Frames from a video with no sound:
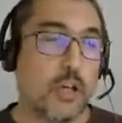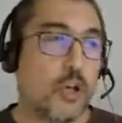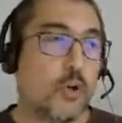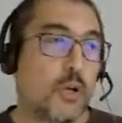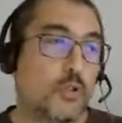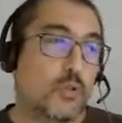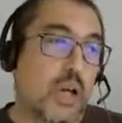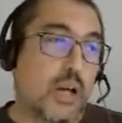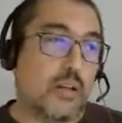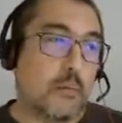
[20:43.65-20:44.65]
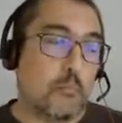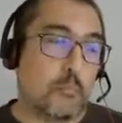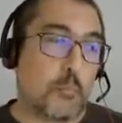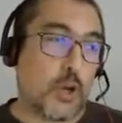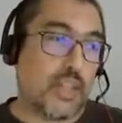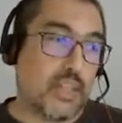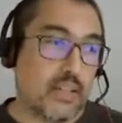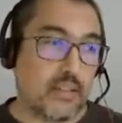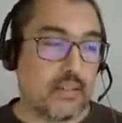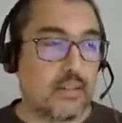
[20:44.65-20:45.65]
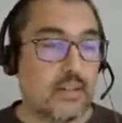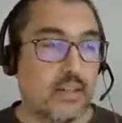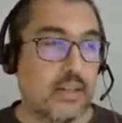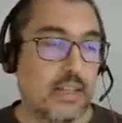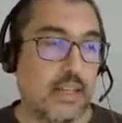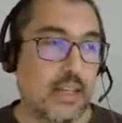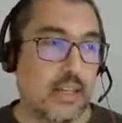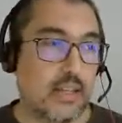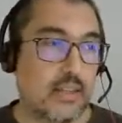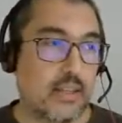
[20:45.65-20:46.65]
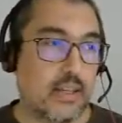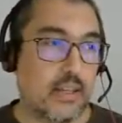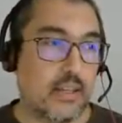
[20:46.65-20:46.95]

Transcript: where you can predict the, the